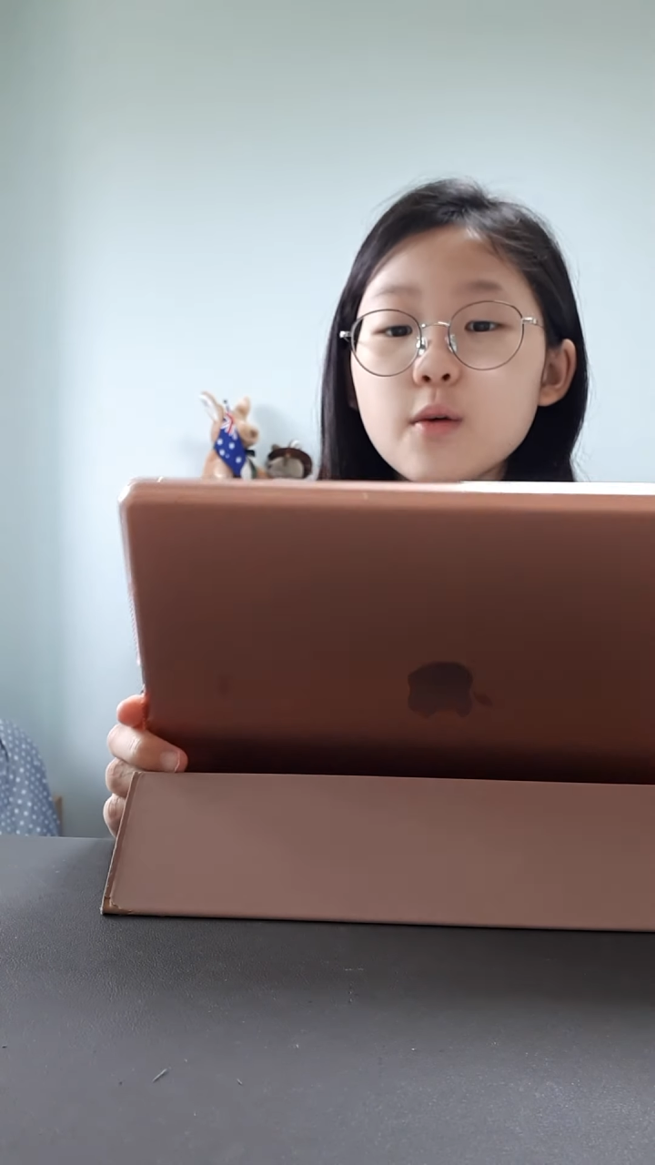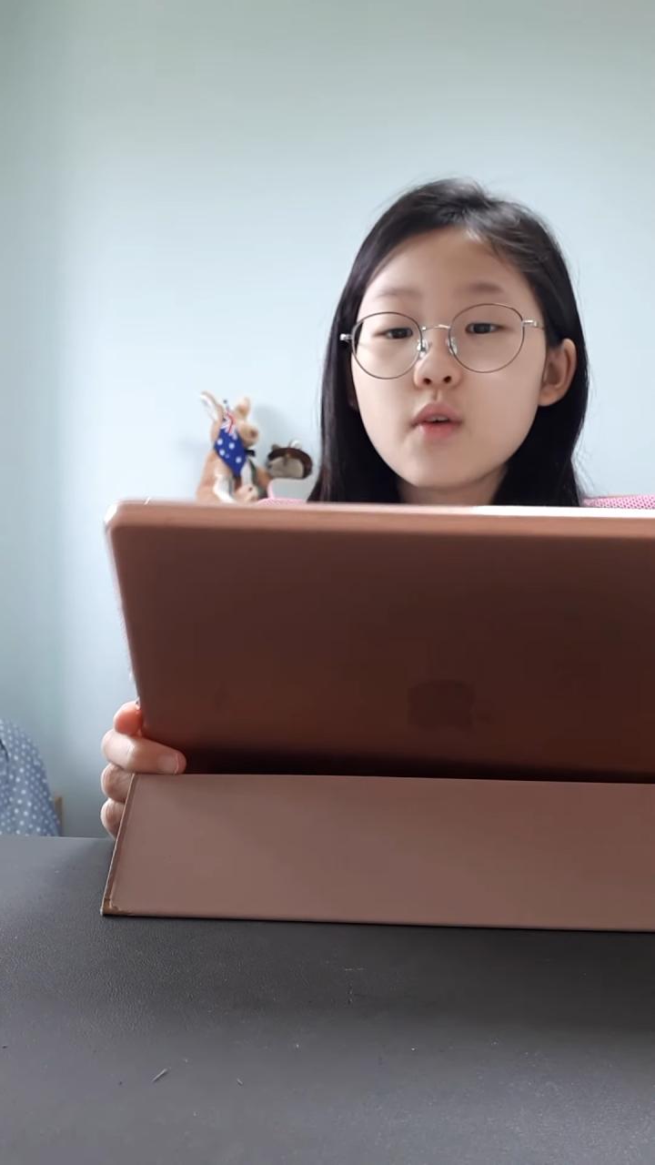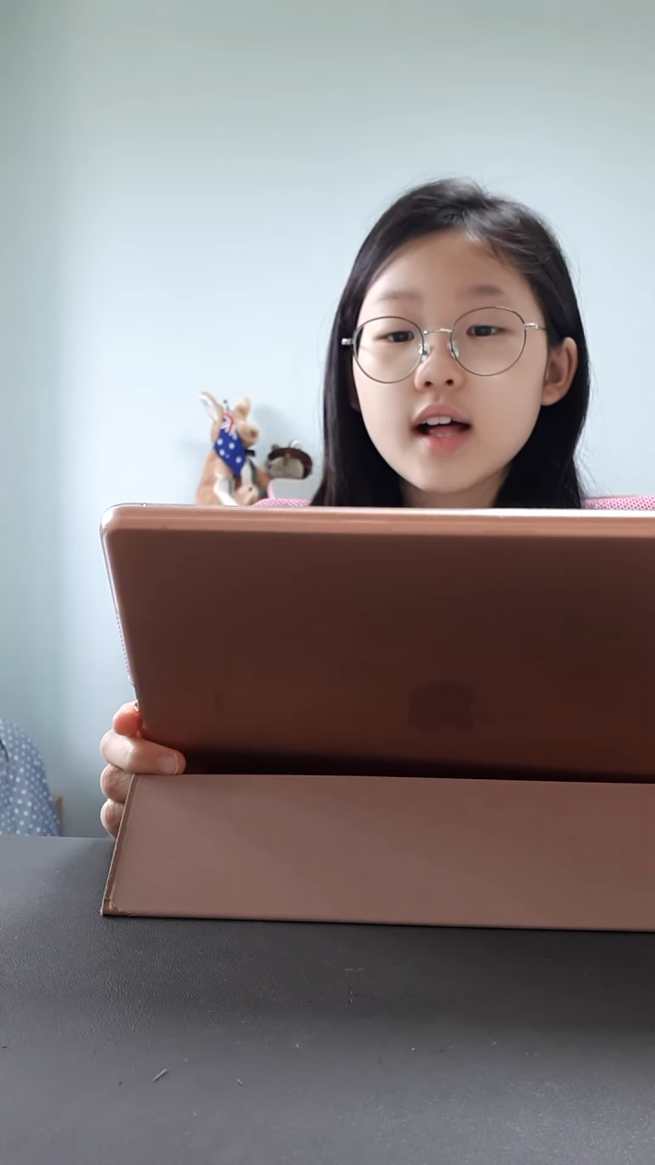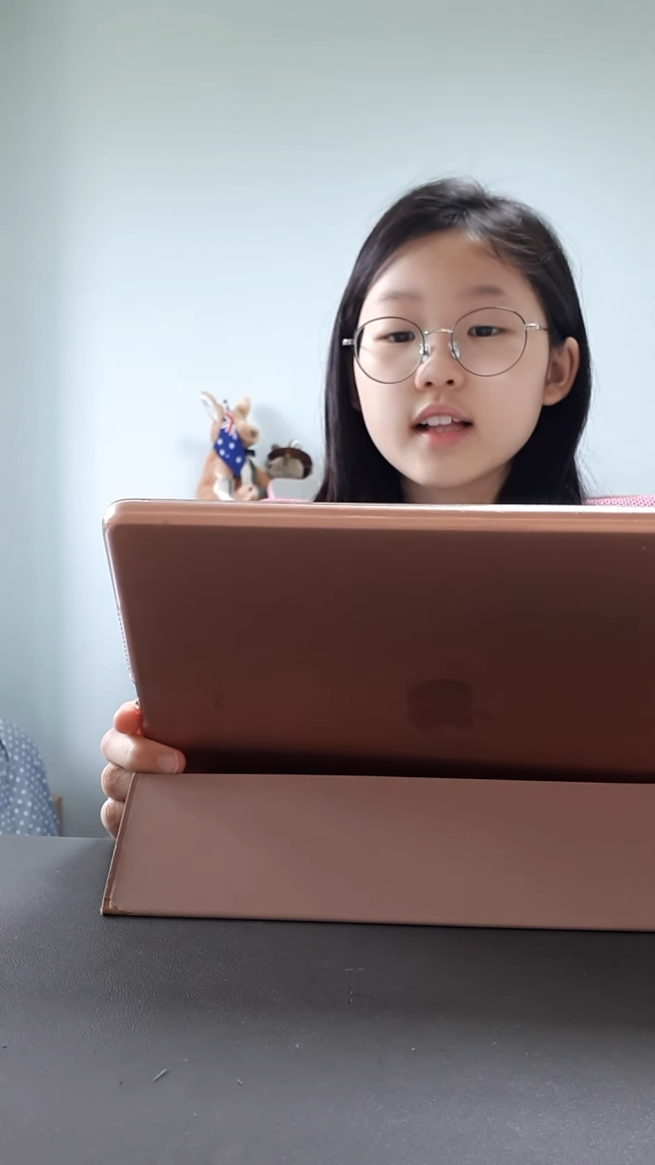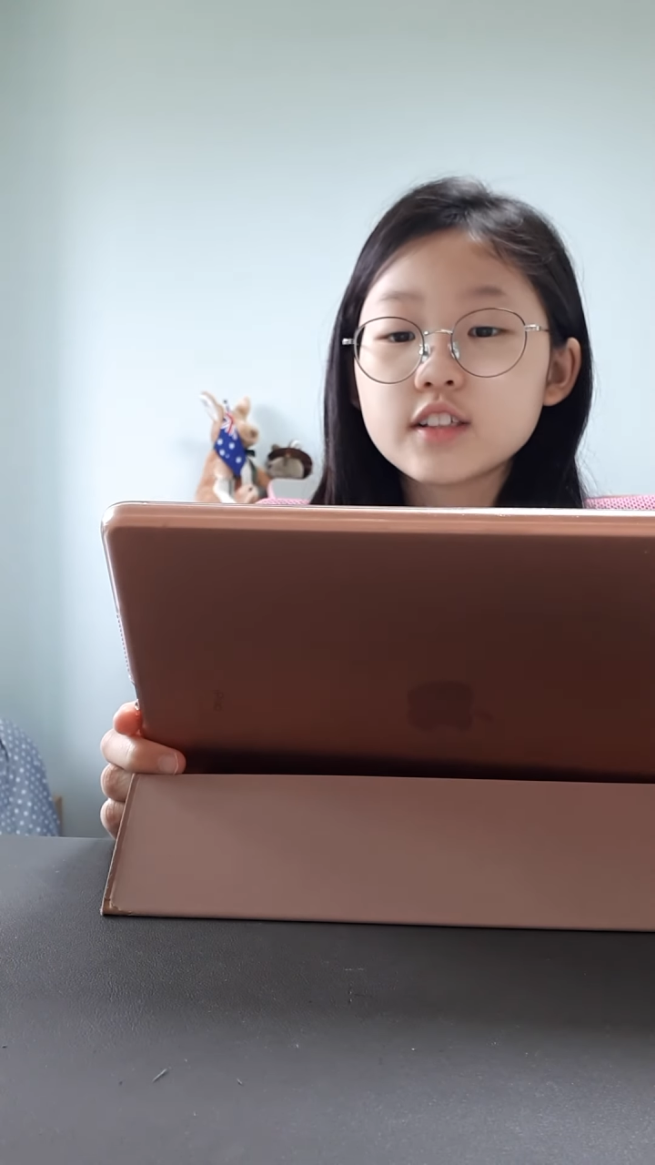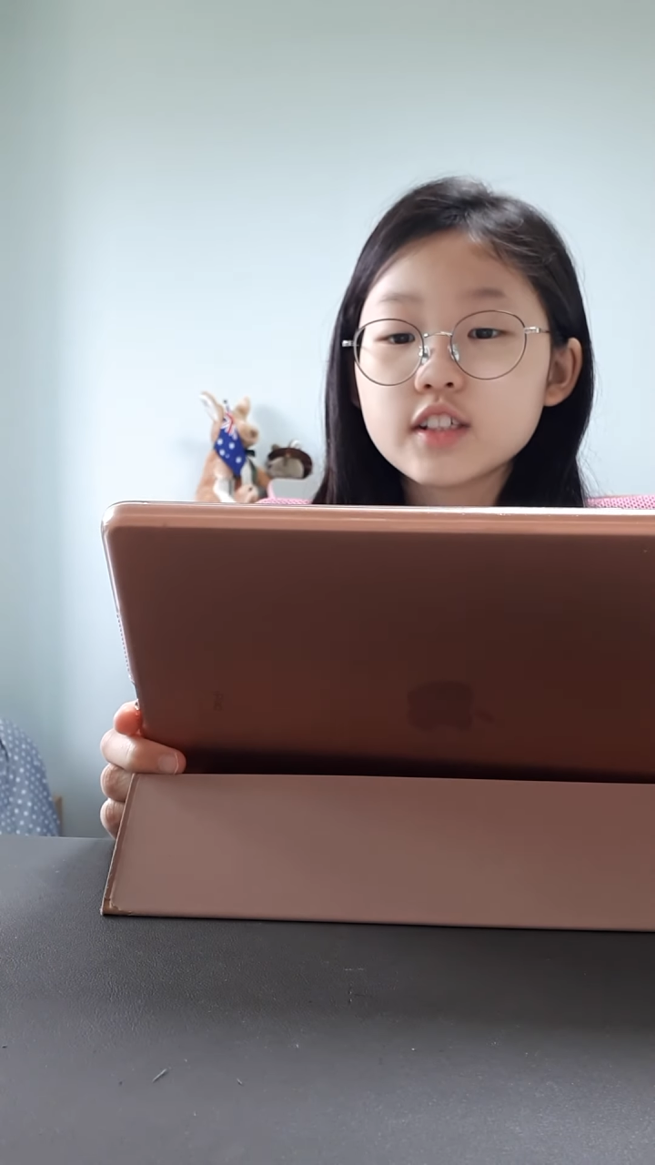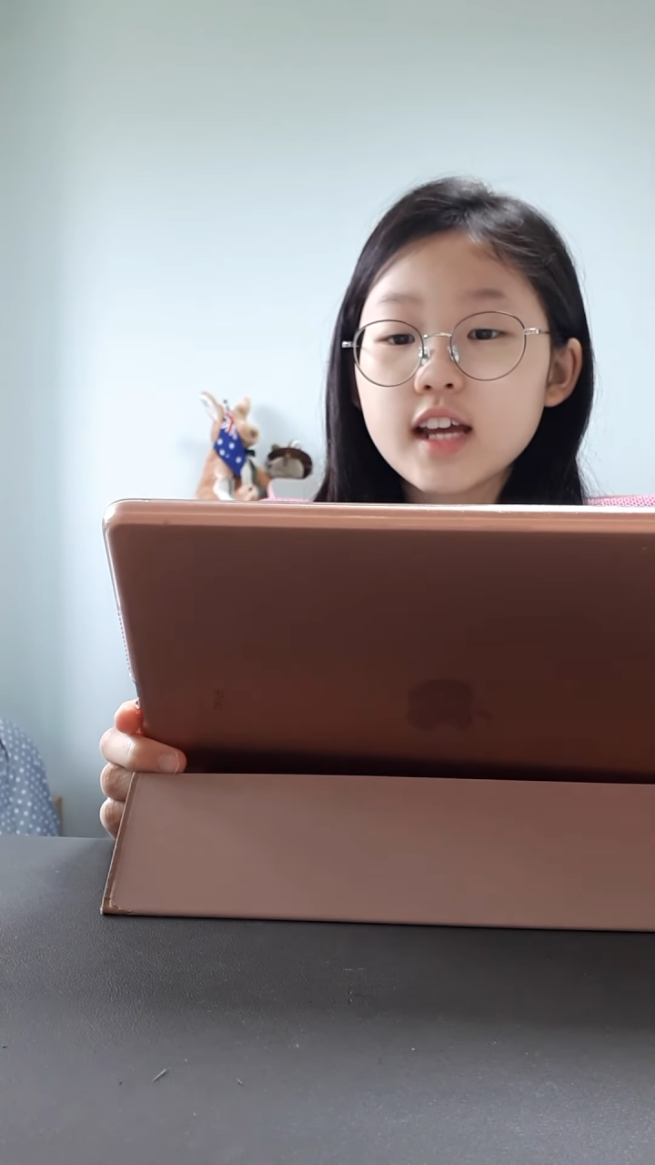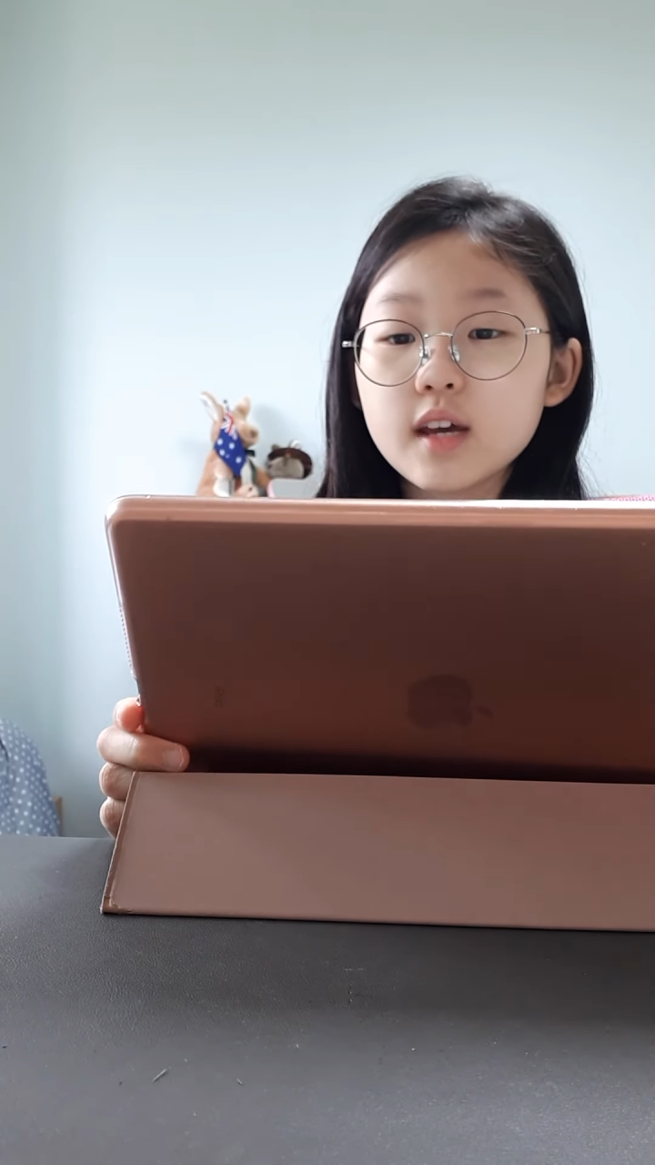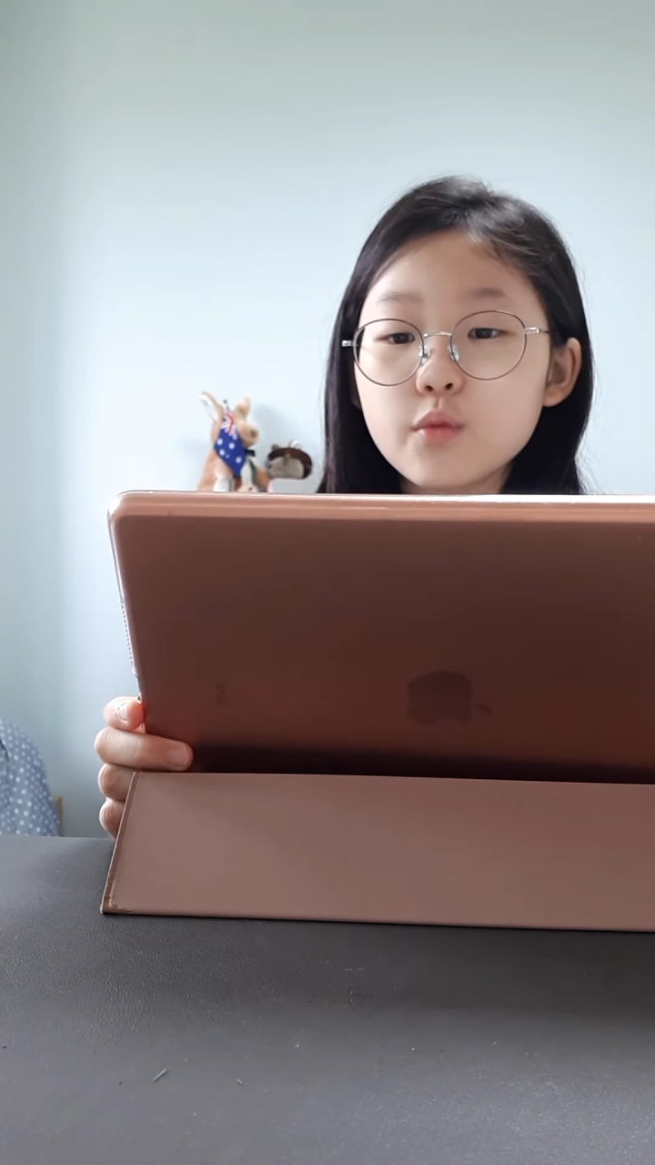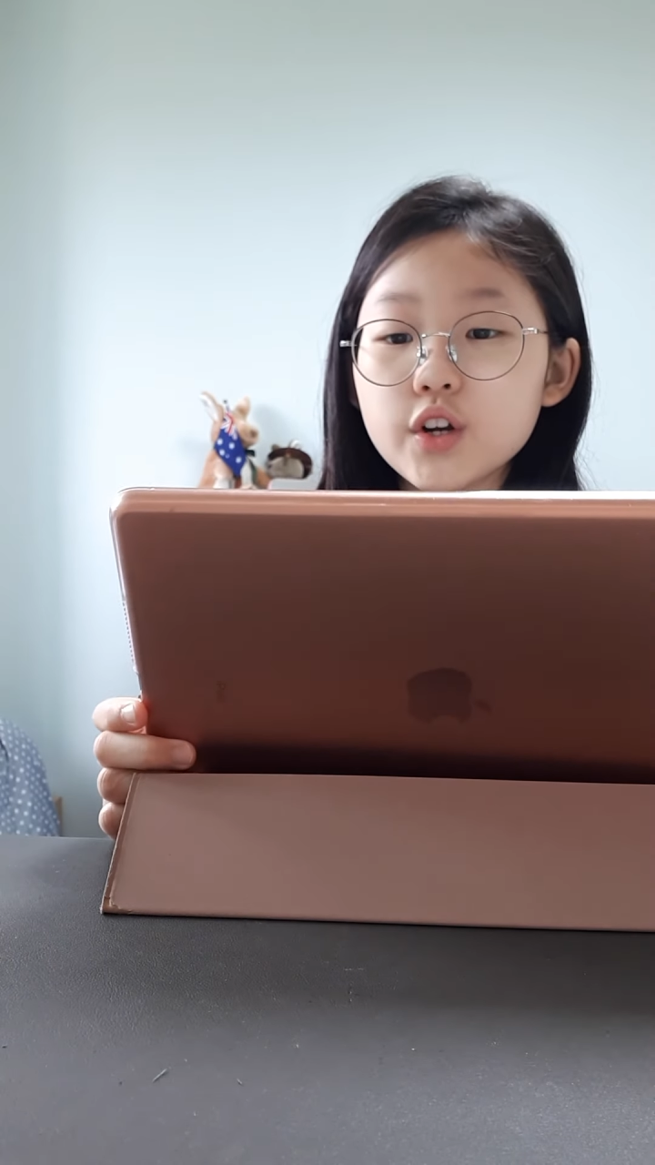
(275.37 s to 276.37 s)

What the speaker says: Well, today